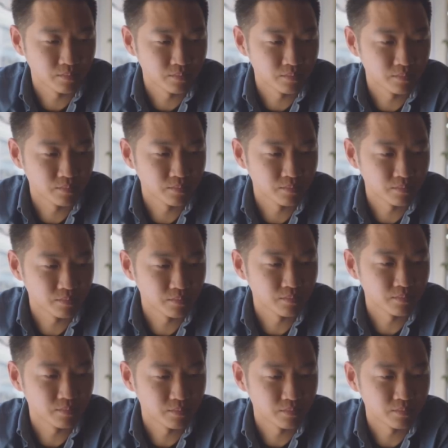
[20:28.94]

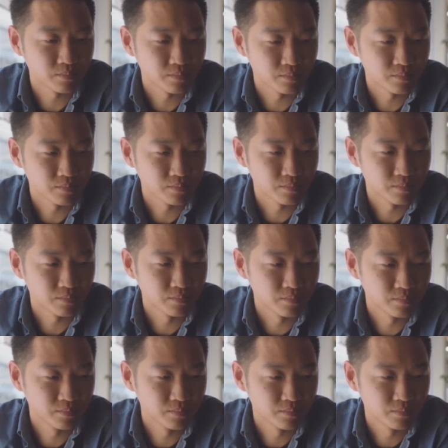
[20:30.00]

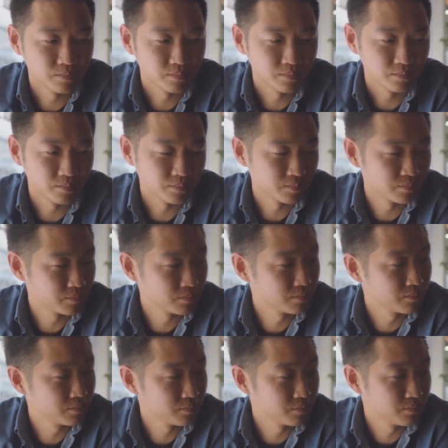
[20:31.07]

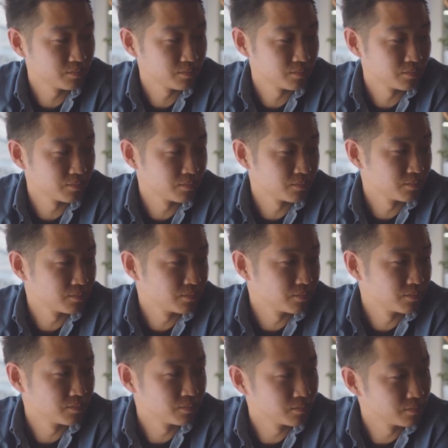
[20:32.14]

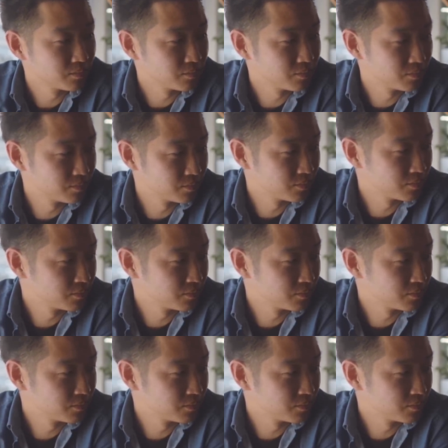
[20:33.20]
[no speech]